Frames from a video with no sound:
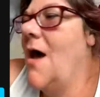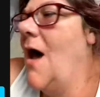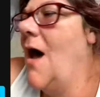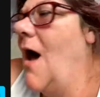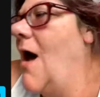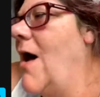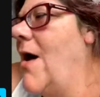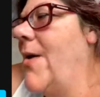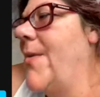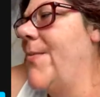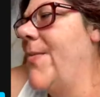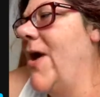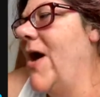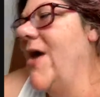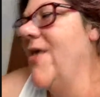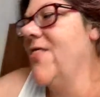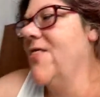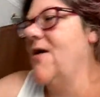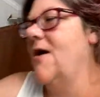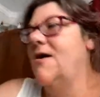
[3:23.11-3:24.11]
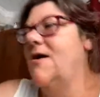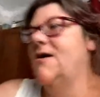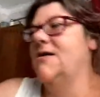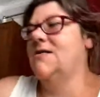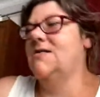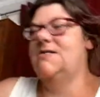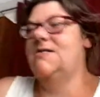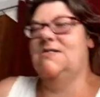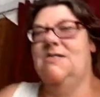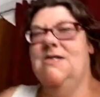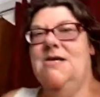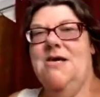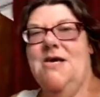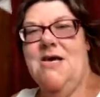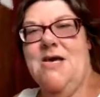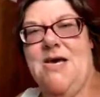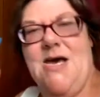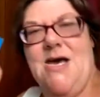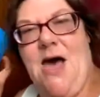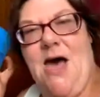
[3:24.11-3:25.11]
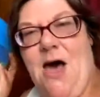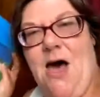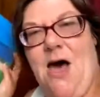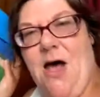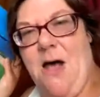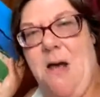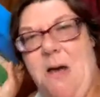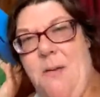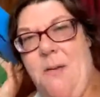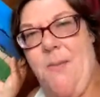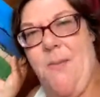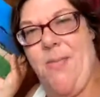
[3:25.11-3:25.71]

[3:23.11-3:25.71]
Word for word: all my thoughts all